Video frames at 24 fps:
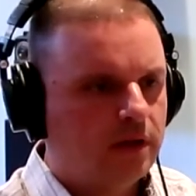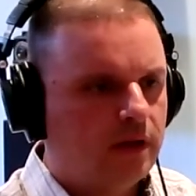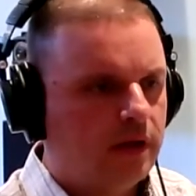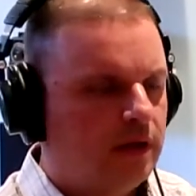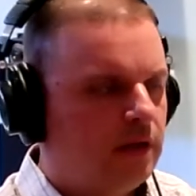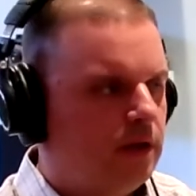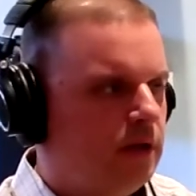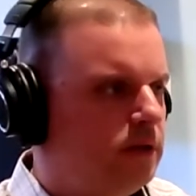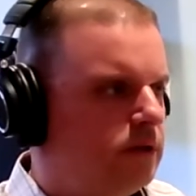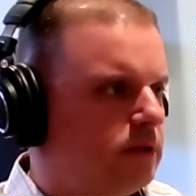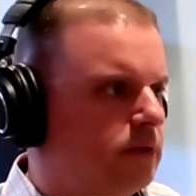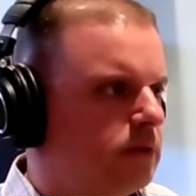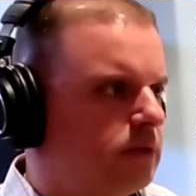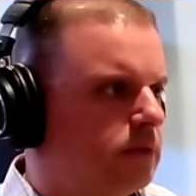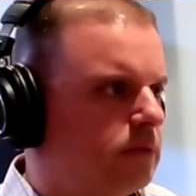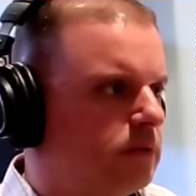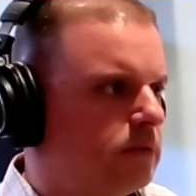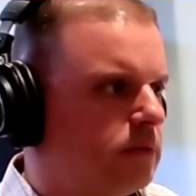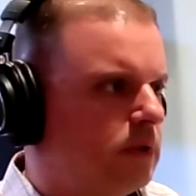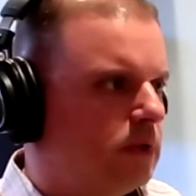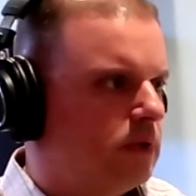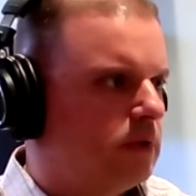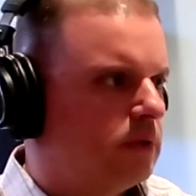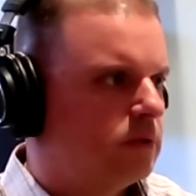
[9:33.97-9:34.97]
they need
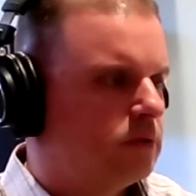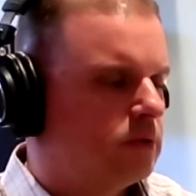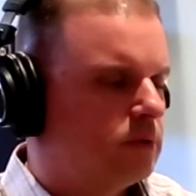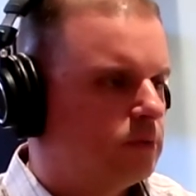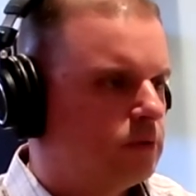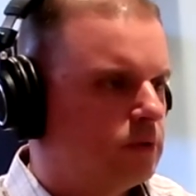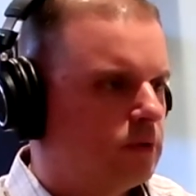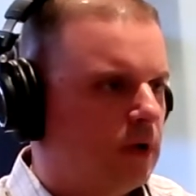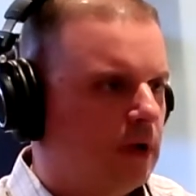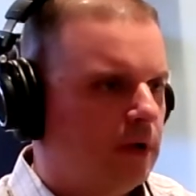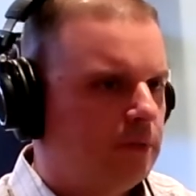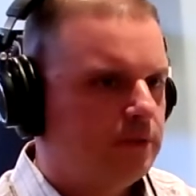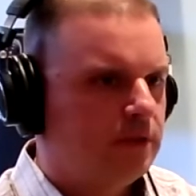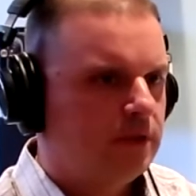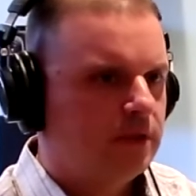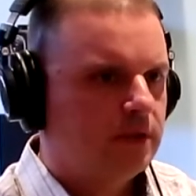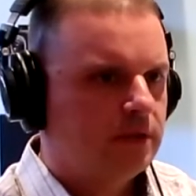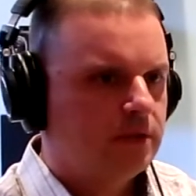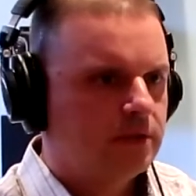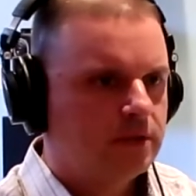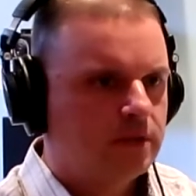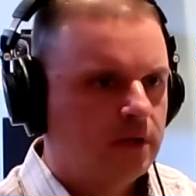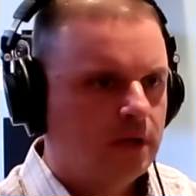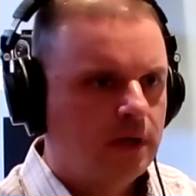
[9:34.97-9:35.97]
to subscribe to
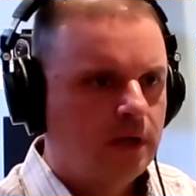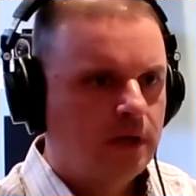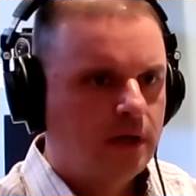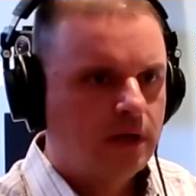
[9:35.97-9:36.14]
this.